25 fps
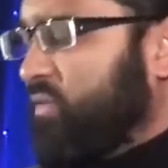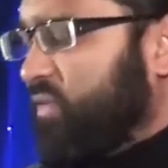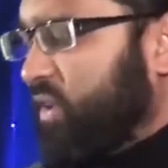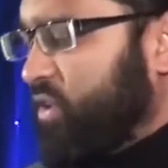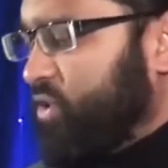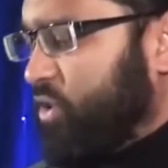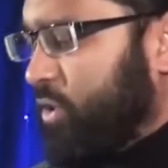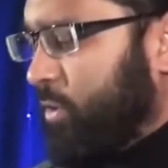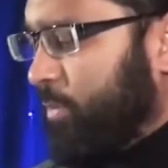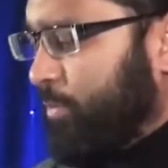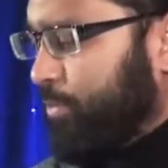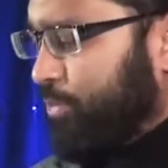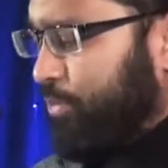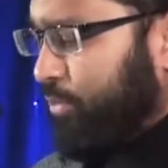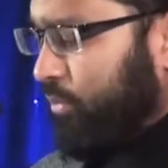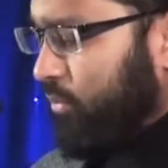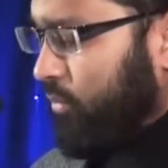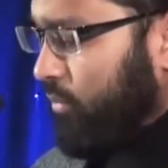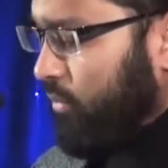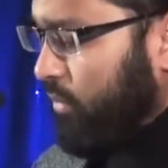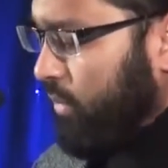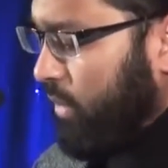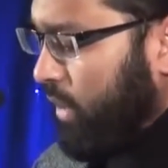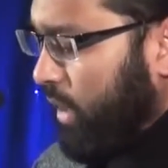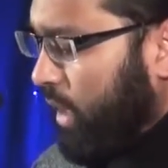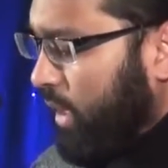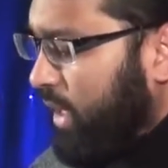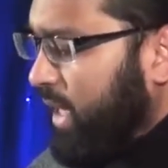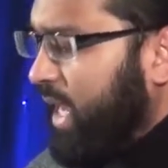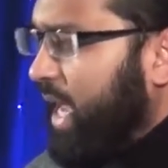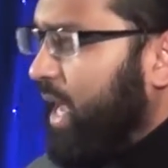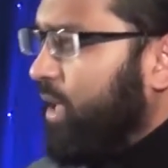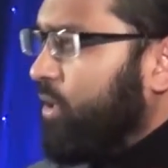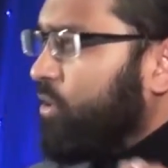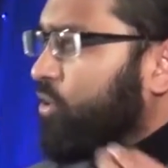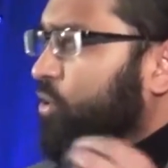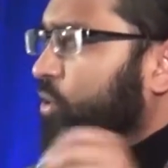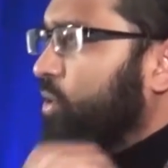al-Fajr,
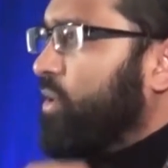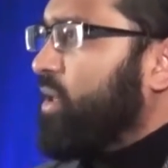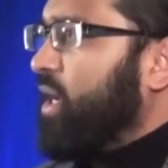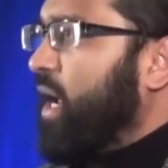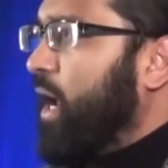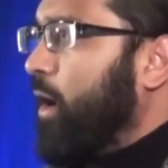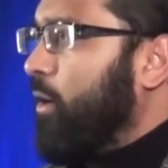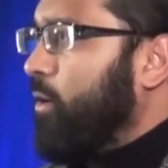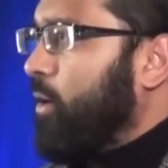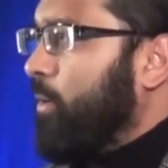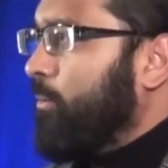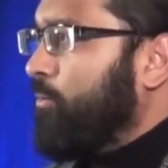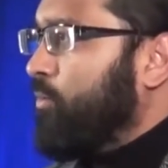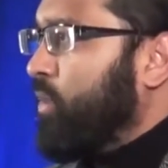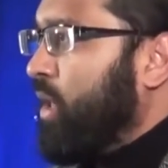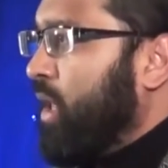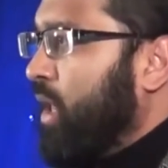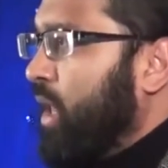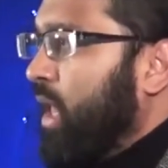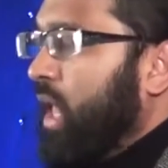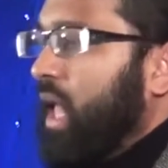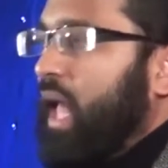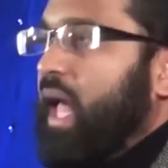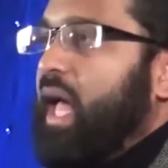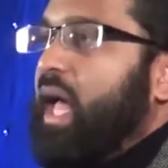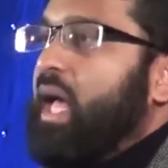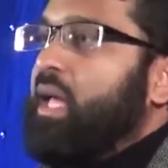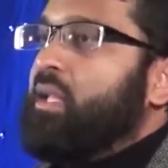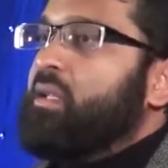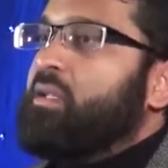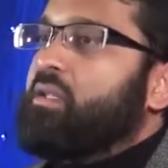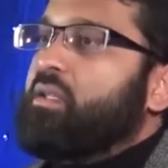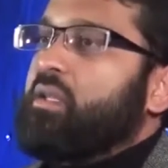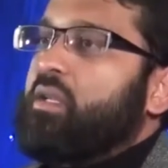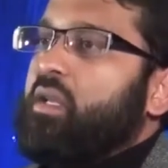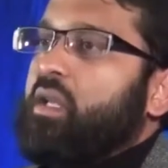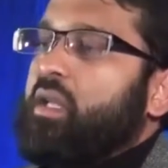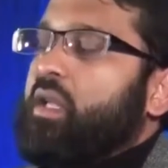he entered the Haram,
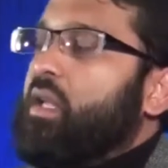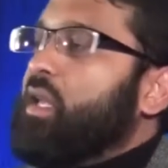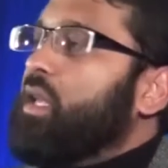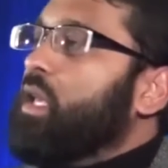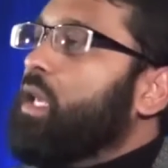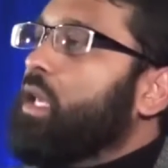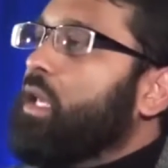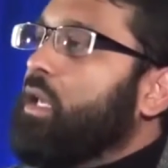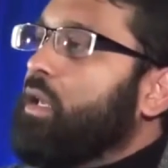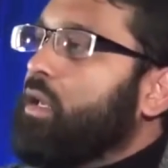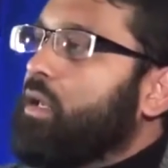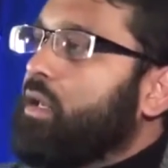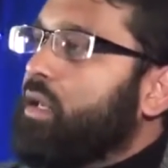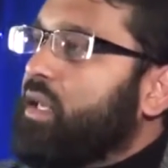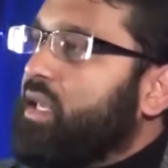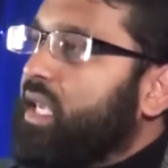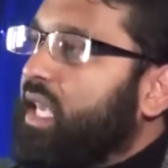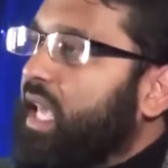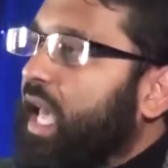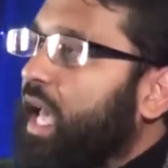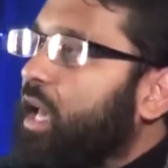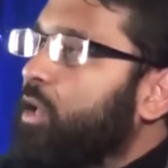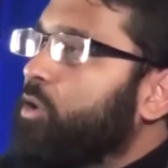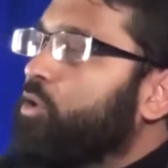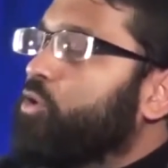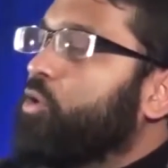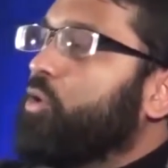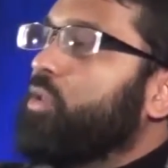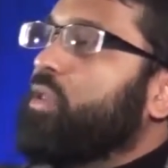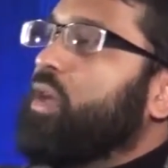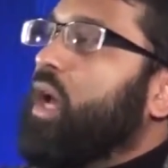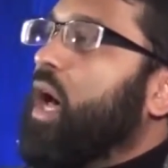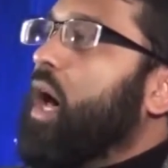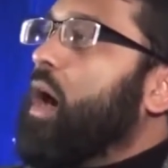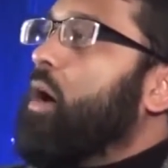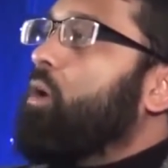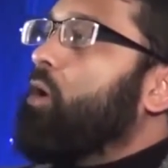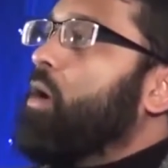and he entered
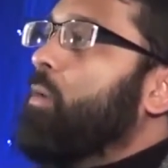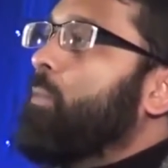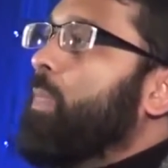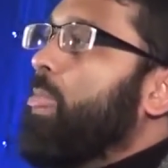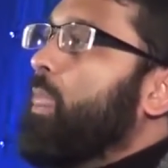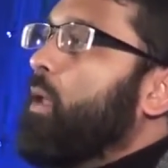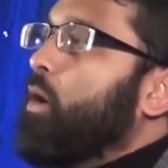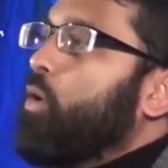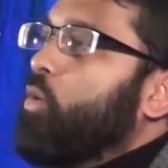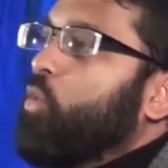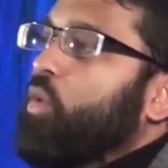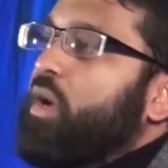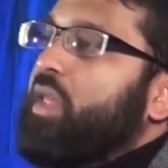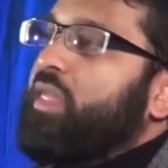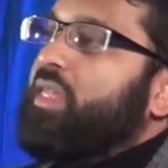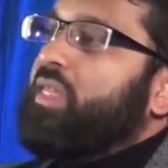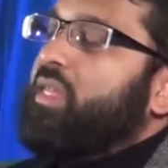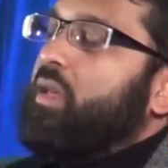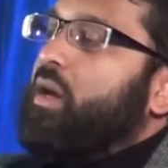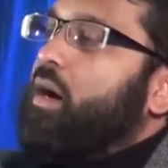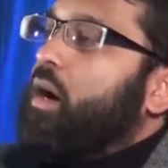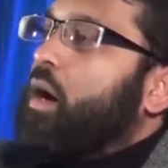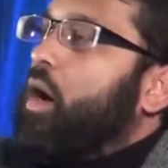the Haram with